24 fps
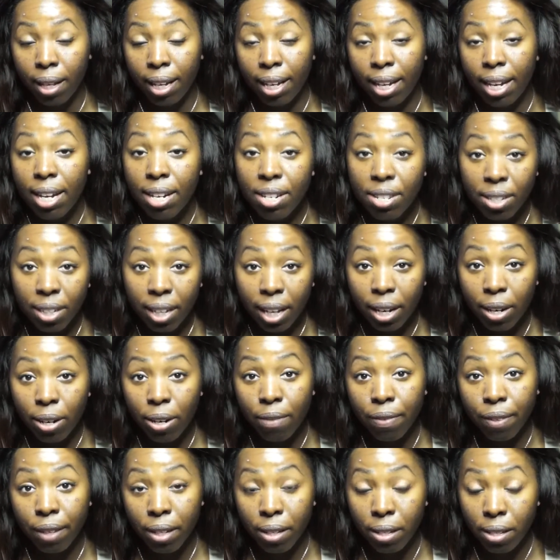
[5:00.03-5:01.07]
Each
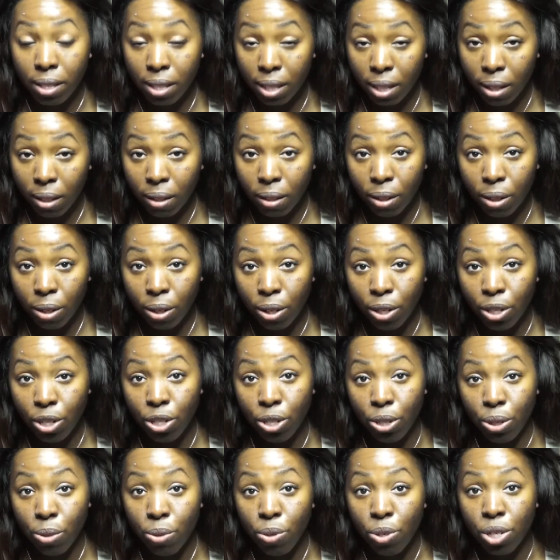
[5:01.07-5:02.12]
layer of concealer,
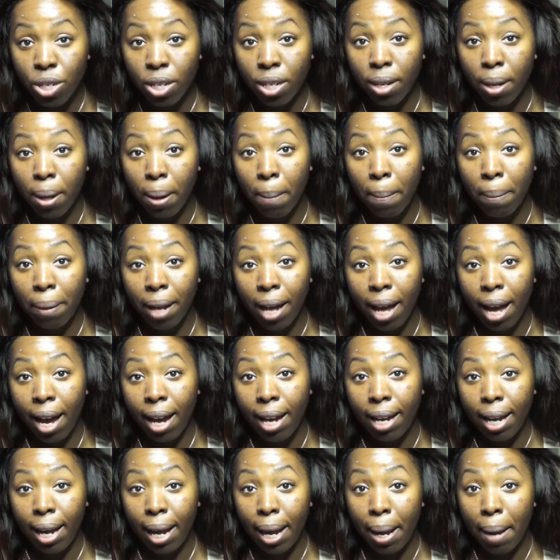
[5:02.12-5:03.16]
you should
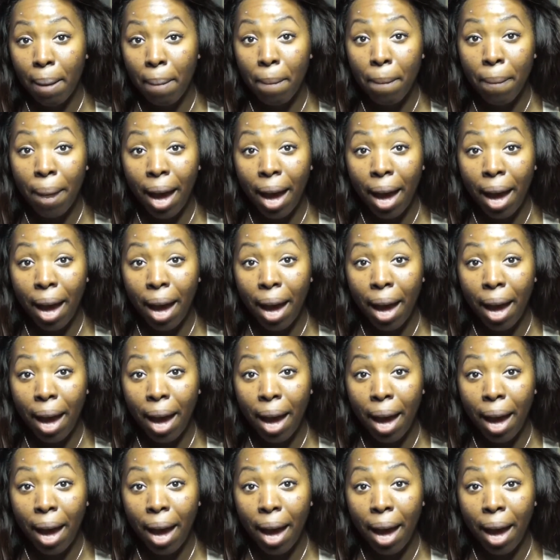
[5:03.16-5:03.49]
apply a